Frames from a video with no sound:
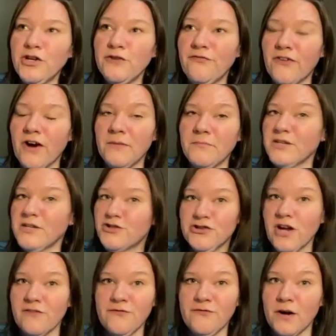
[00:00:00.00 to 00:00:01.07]
where are you from? Because
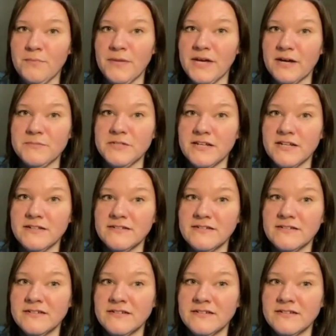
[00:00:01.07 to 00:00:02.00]
you're not from Binghamton.